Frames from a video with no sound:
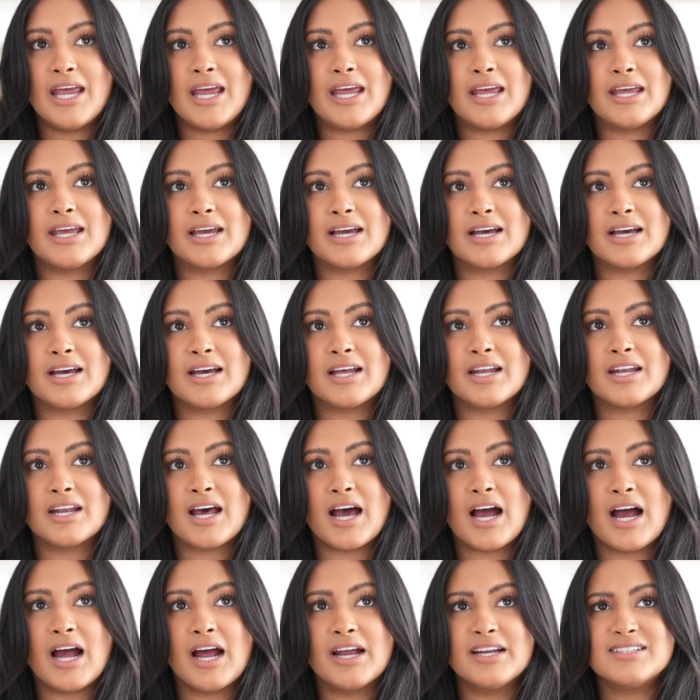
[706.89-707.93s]
And
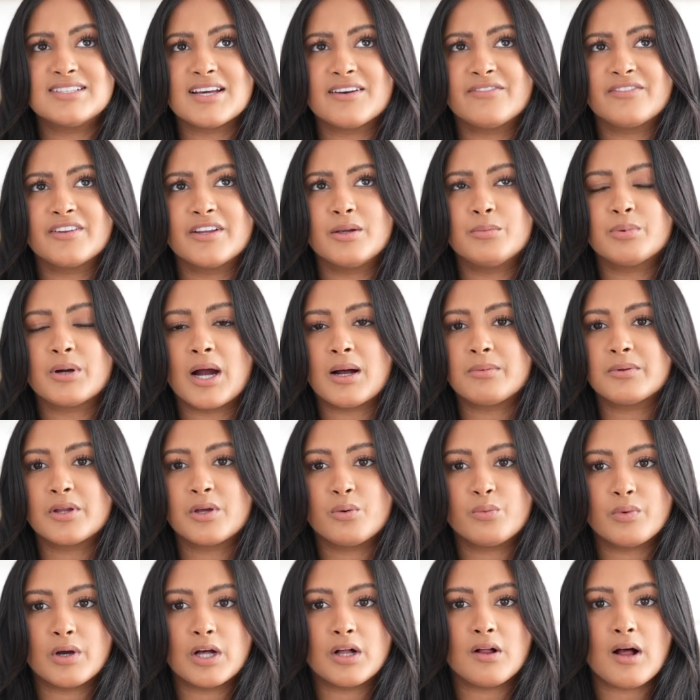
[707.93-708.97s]
I definitely probably
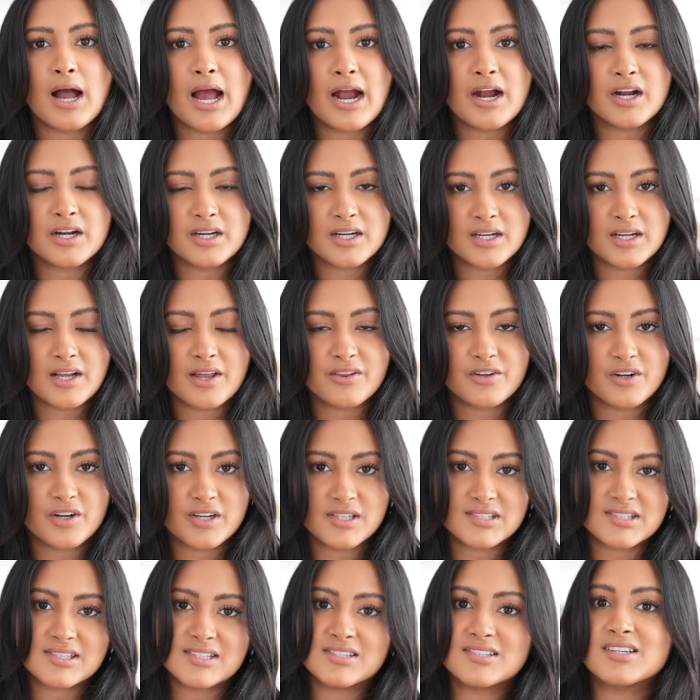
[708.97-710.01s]
will hire another
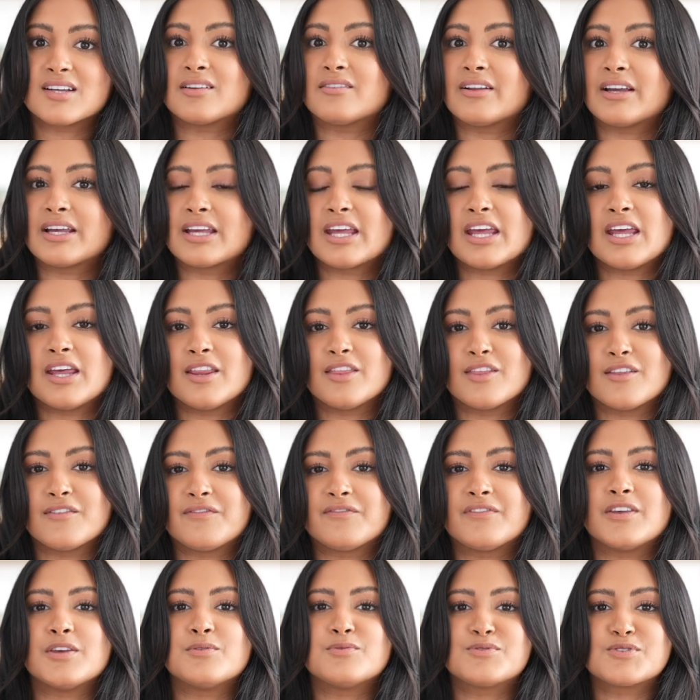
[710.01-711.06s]
assistant like in the
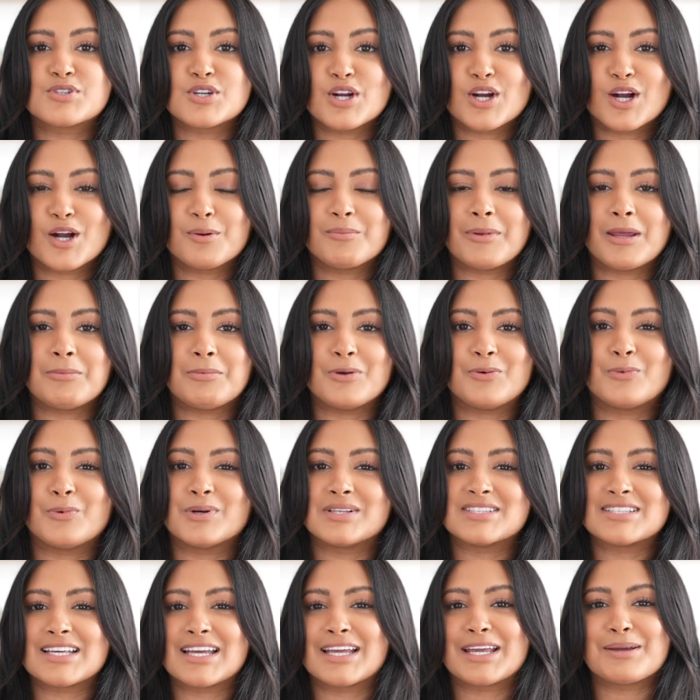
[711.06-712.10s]
future, maybe
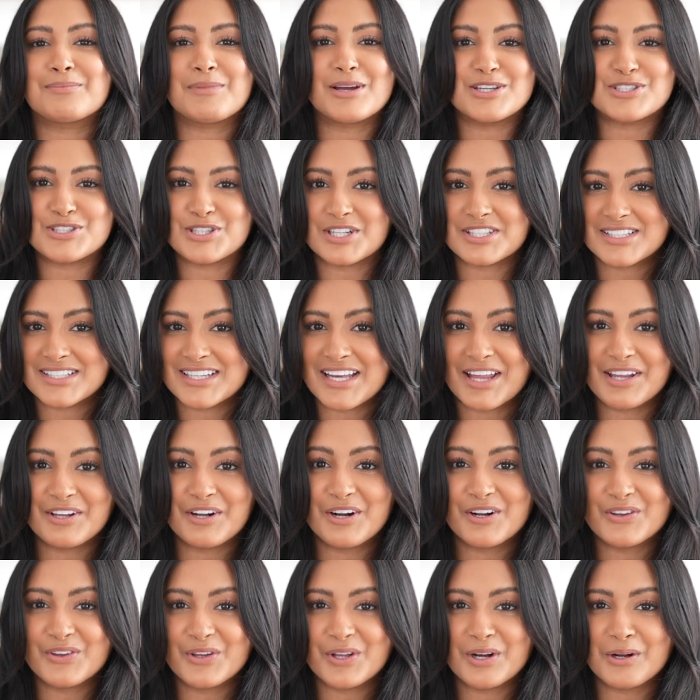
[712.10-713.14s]
once I get my shit together
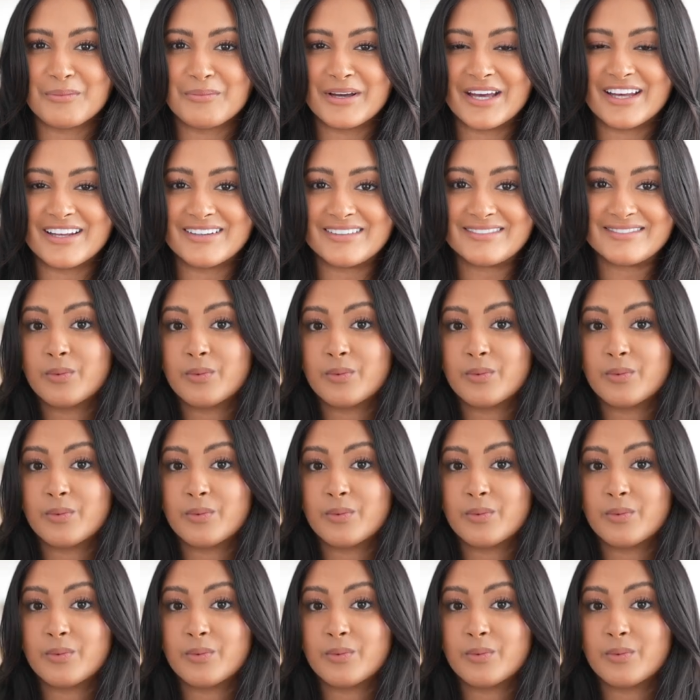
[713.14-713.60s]
a little bit.